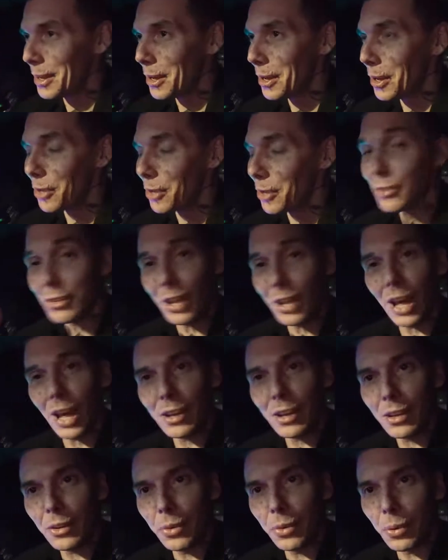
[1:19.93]
there's a lot
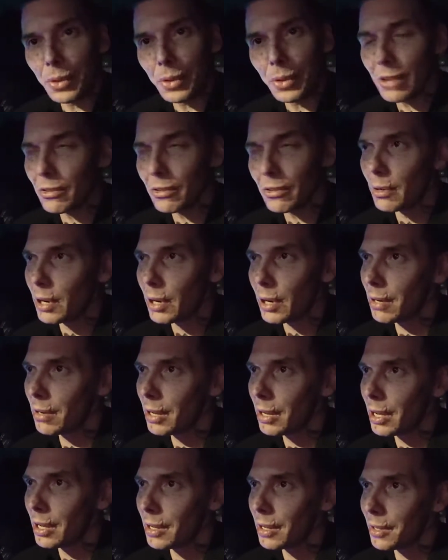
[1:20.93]
of cool things going on
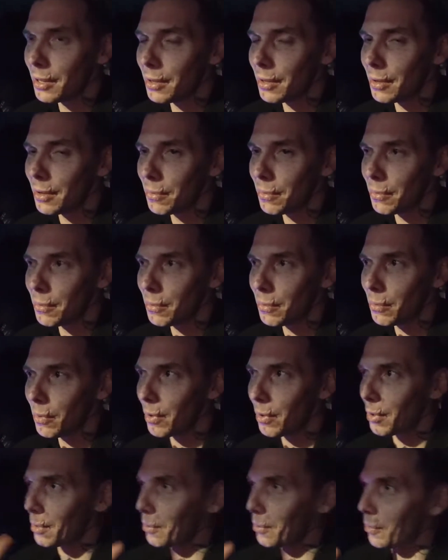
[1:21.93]
in the
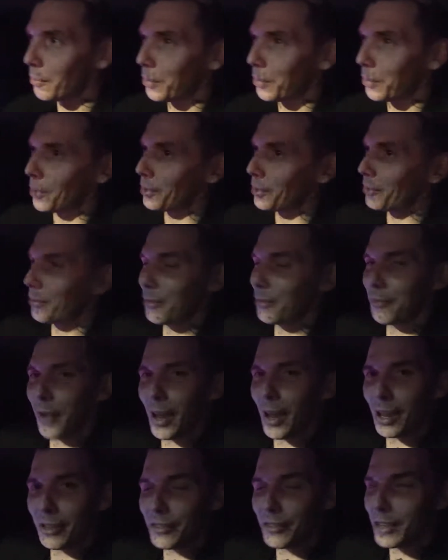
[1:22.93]
world of
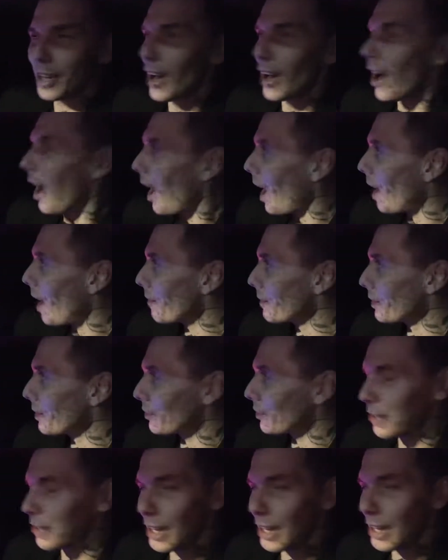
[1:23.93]
ufology.
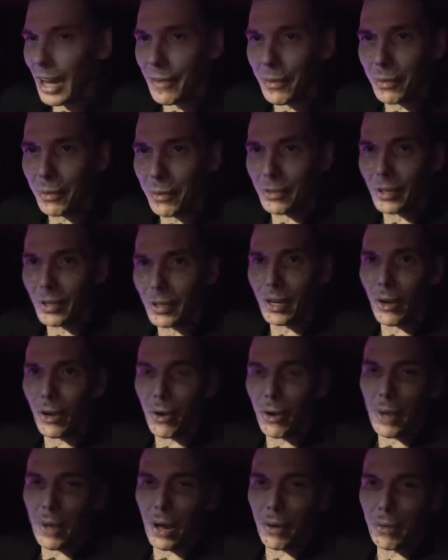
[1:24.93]
Obviously, everyone's going to
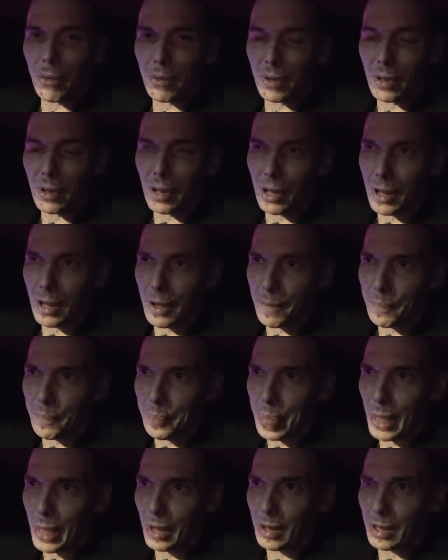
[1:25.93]
know about
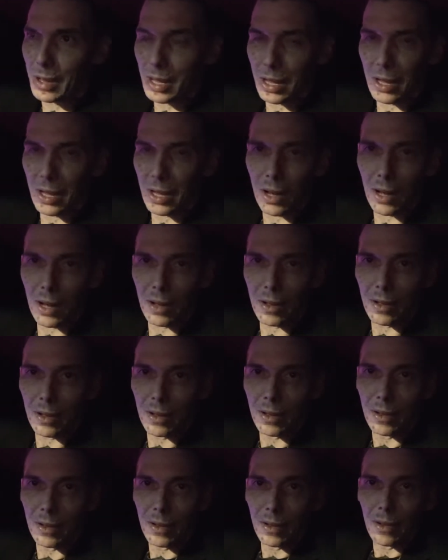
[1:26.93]
the
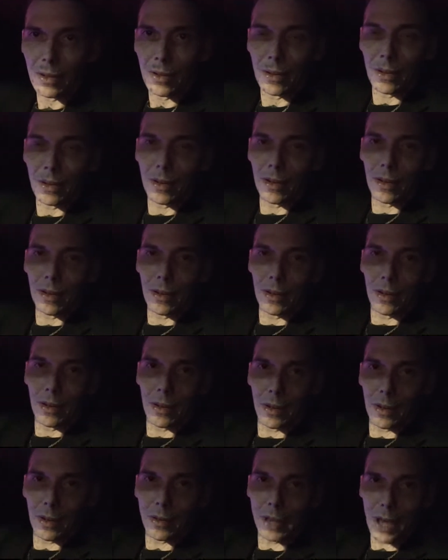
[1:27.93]

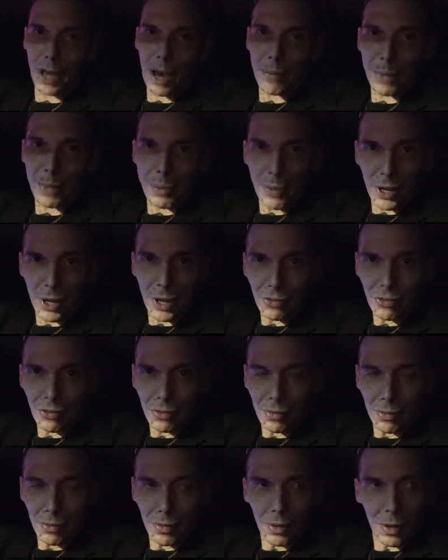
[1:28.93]
omnibus
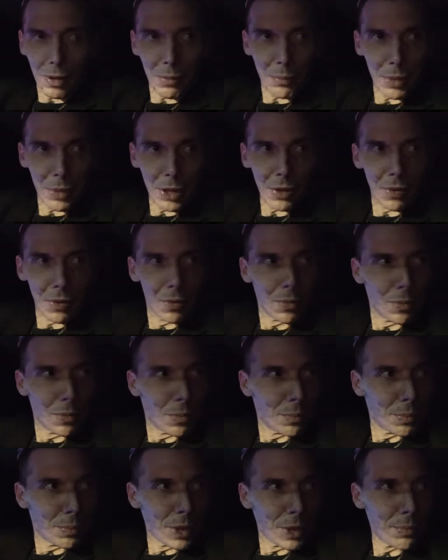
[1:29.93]
bill
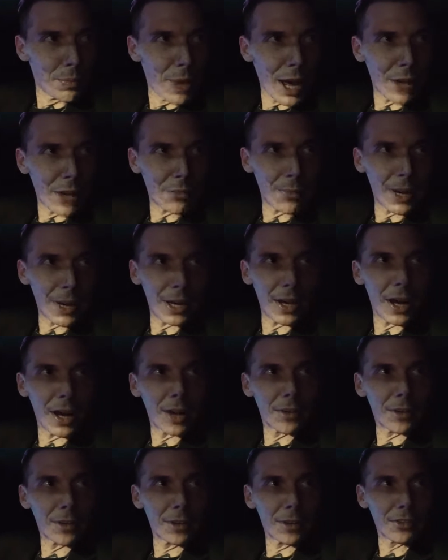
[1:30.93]
being passed by
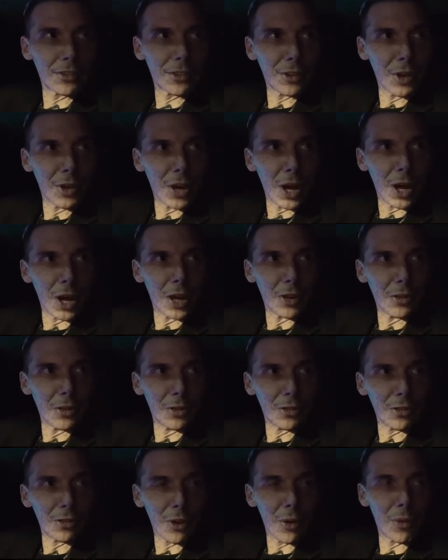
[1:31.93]
Congress.
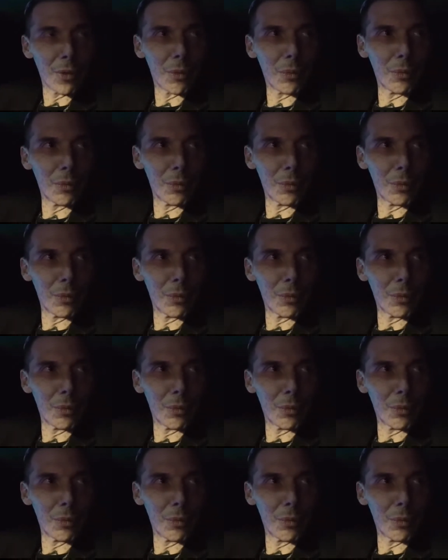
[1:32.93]
So,